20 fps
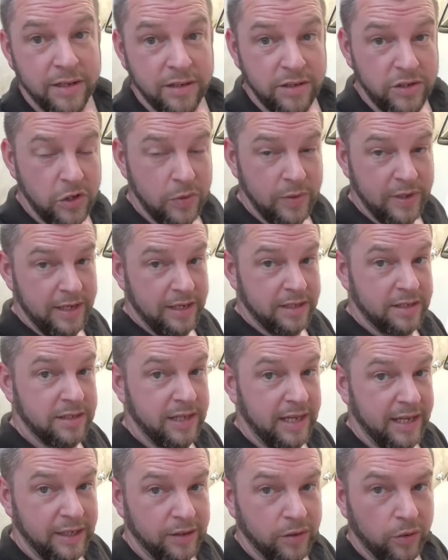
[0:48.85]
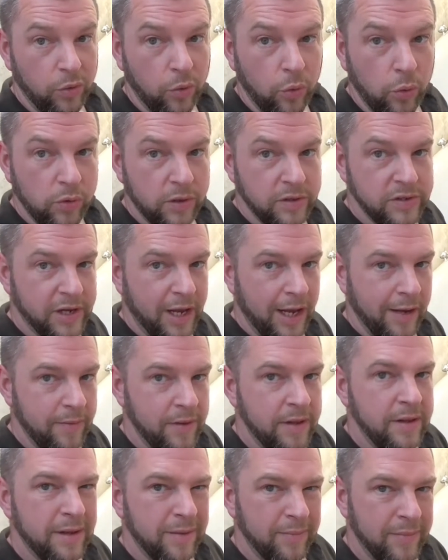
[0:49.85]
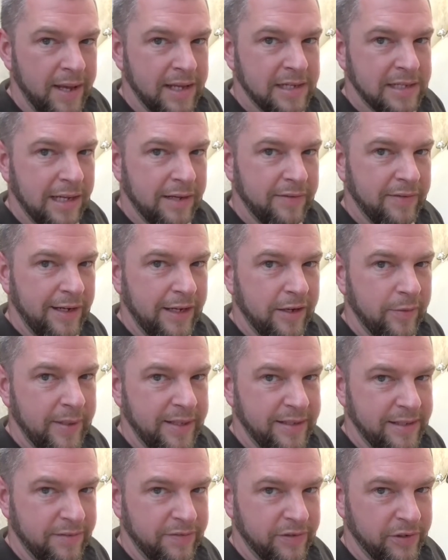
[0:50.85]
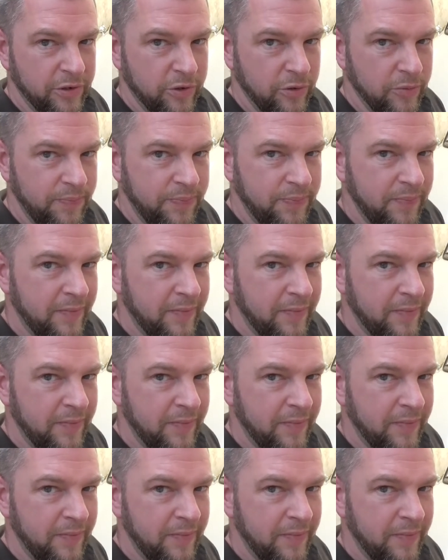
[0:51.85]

doing its thing all the time. Makes life a little bit difficult.